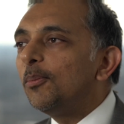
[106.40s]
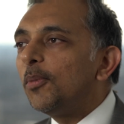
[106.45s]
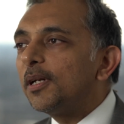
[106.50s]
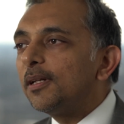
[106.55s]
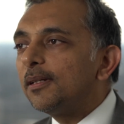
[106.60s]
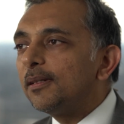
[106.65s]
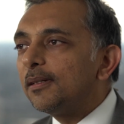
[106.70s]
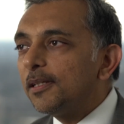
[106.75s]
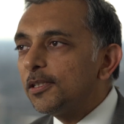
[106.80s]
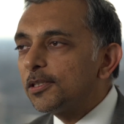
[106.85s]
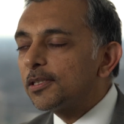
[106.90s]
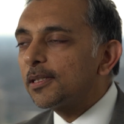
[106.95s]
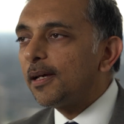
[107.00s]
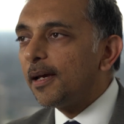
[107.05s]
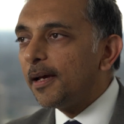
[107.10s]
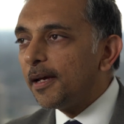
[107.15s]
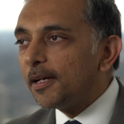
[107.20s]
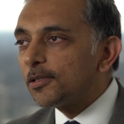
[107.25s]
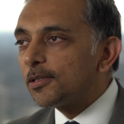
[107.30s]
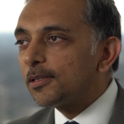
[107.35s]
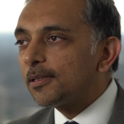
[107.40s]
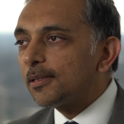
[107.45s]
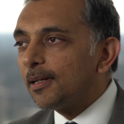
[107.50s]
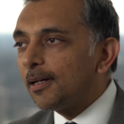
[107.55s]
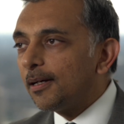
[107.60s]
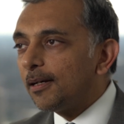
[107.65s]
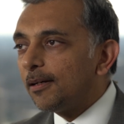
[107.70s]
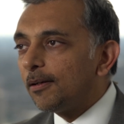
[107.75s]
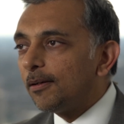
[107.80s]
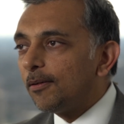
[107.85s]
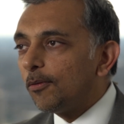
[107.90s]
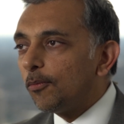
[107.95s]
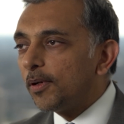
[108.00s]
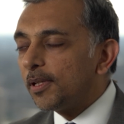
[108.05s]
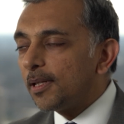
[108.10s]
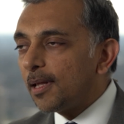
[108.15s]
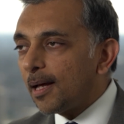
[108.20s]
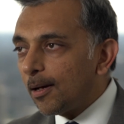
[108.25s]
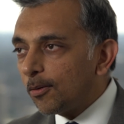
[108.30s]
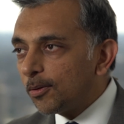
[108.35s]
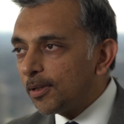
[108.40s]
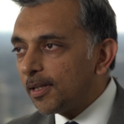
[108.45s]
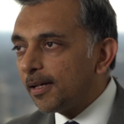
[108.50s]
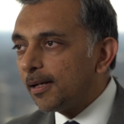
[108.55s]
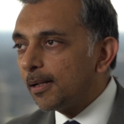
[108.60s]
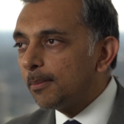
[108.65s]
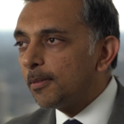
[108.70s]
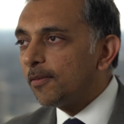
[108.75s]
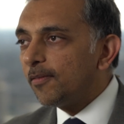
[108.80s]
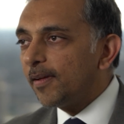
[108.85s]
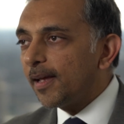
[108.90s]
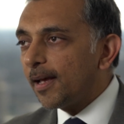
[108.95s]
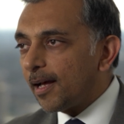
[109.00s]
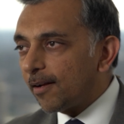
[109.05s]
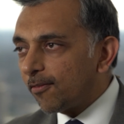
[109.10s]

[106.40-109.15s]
But in this case, without the help that we